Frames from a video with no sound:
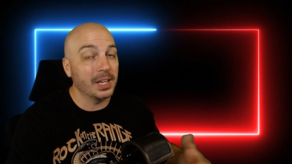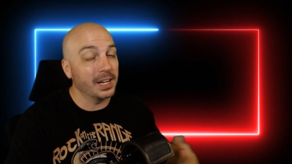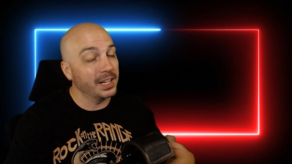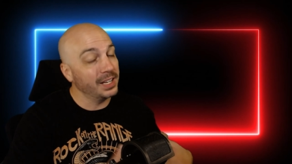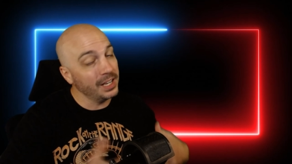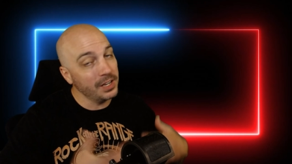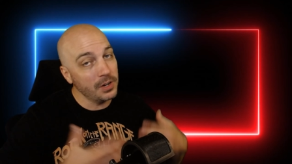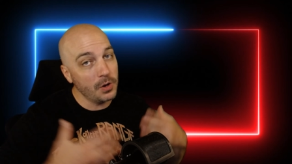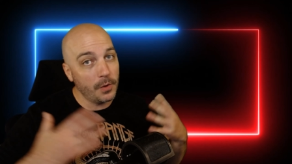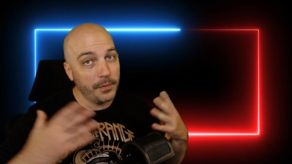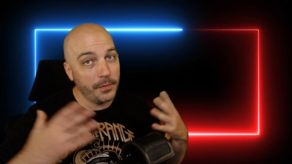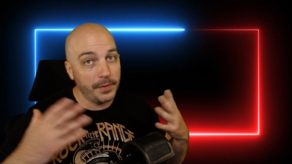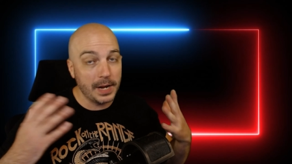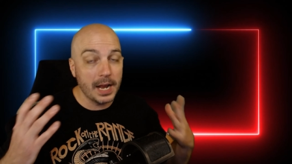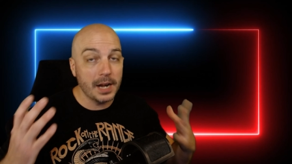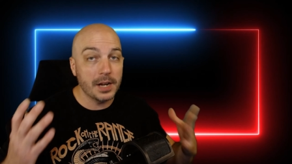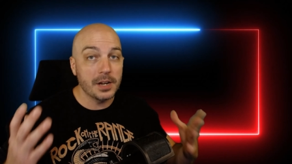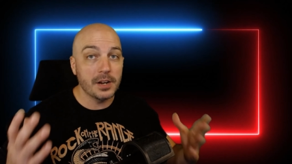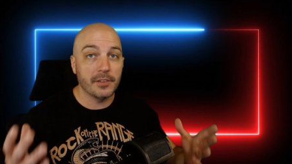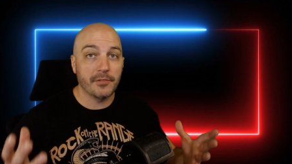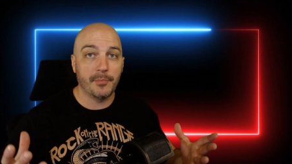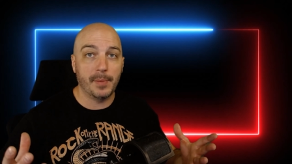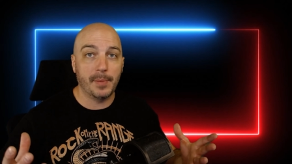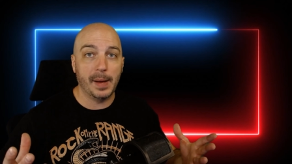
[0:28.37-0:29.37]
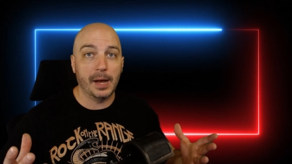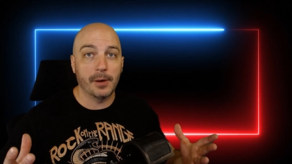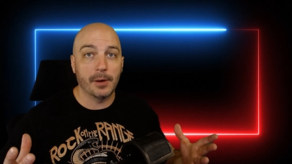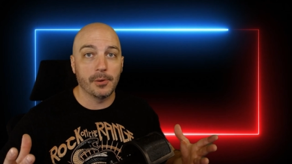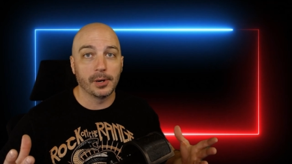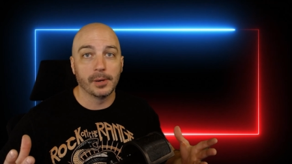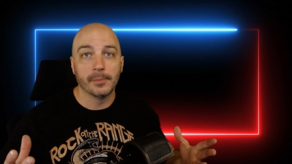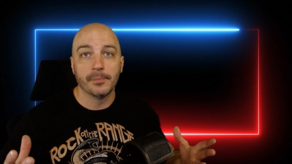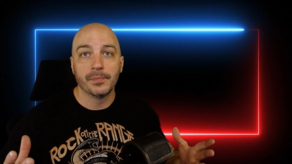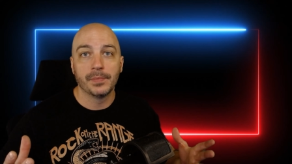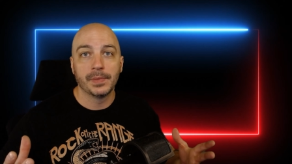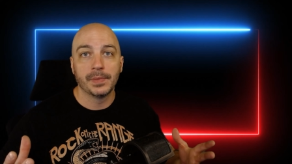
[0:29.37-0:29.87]
Didn't know if it had enough power.
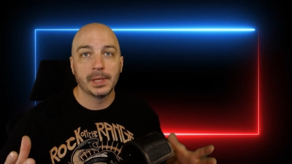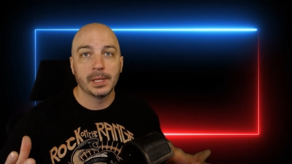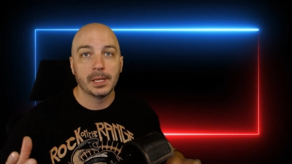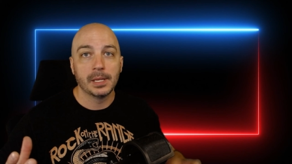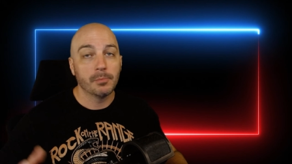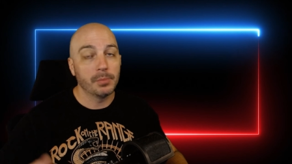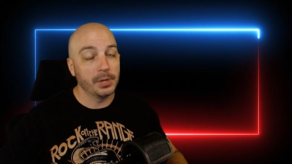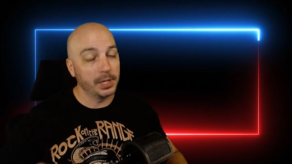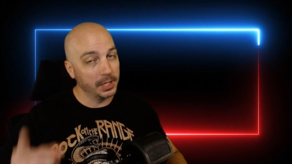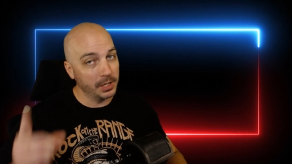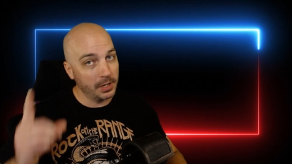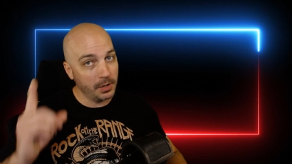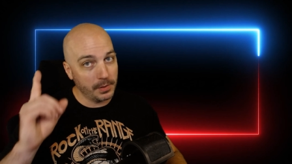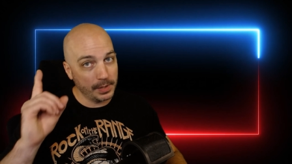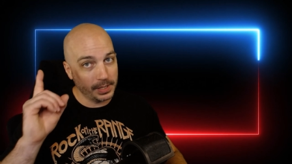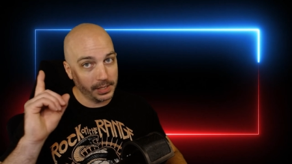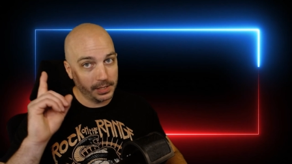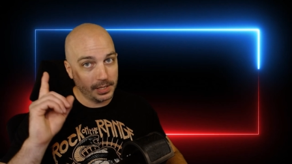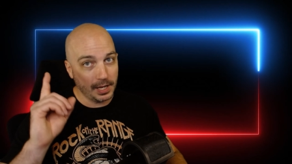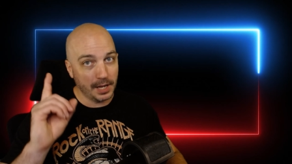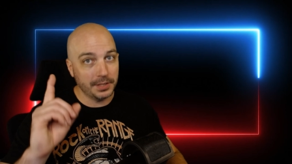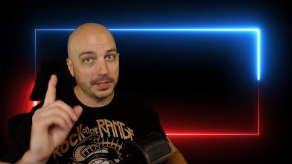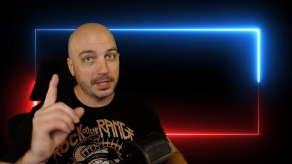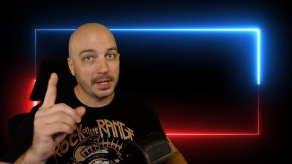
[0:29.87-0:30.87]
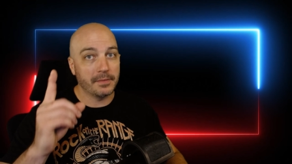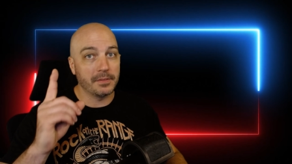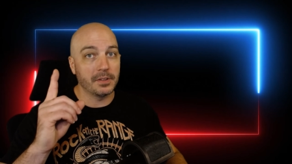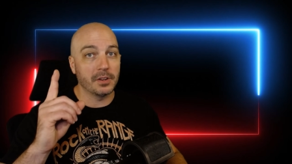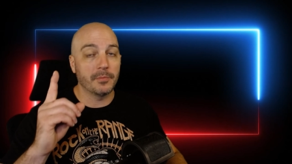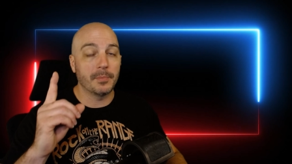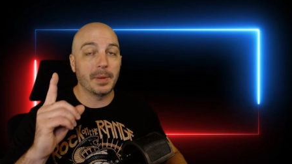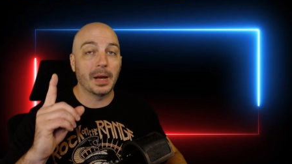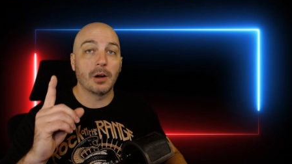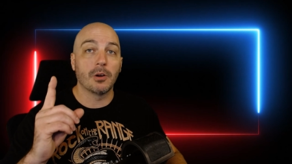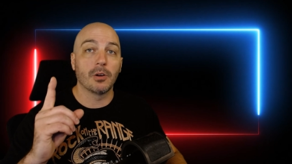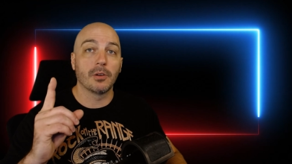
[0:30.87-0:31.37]
But you know what it does have enough
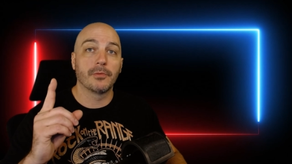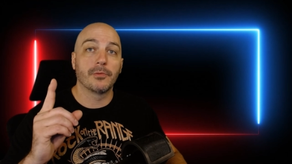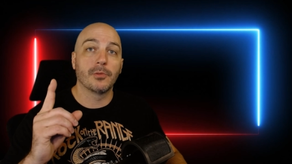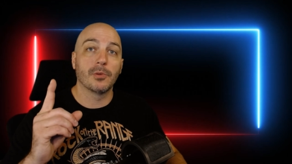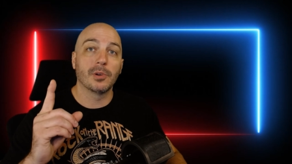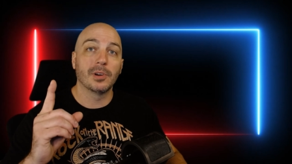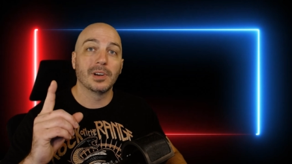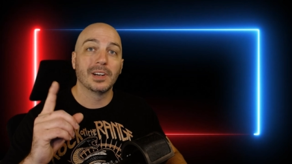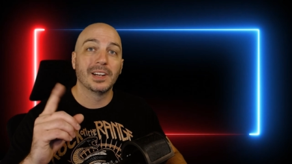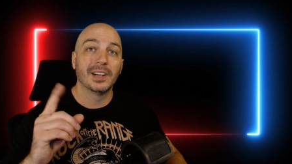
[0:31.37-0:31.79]
power for?